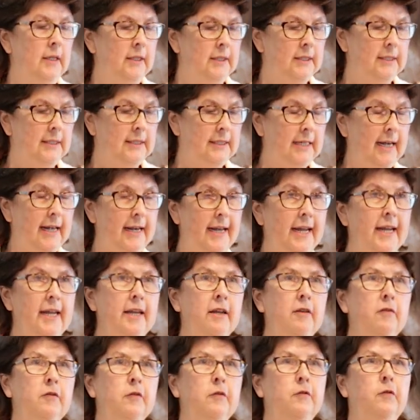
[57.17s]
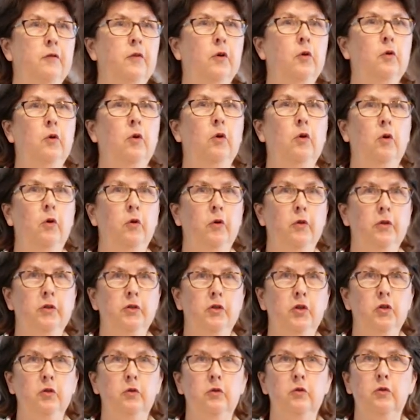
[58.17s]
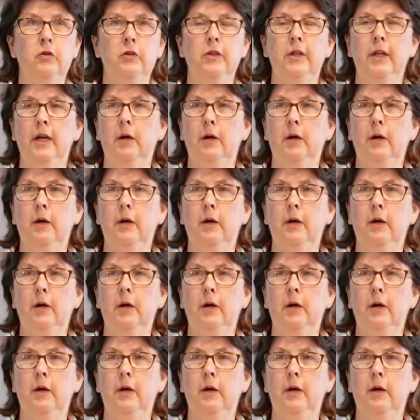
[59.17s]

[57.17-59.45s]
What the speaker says: study for all the children